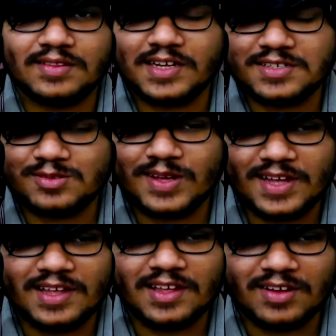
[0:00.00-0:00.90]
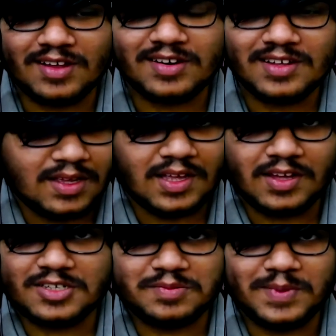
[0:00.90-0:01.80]
That's why he
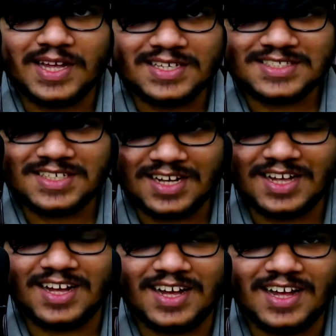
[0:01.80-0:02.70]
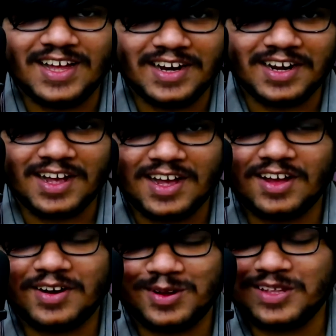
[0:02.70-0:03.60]
got smashed and
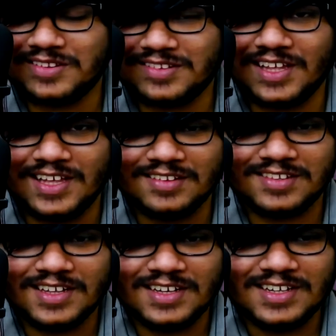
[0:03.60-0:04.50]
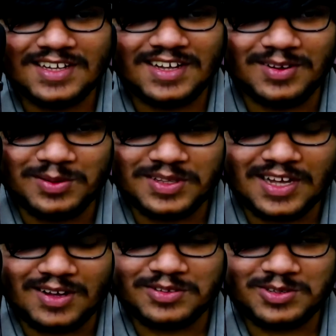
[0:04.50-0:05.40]
got on his knees with
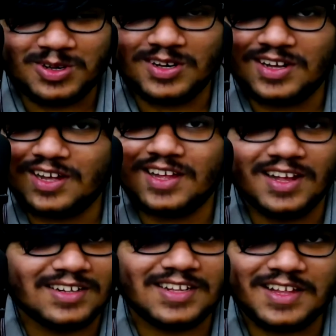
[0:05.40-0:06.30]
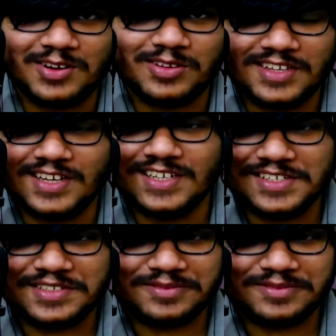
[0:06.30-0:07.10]
how strong Tanjiro's head is.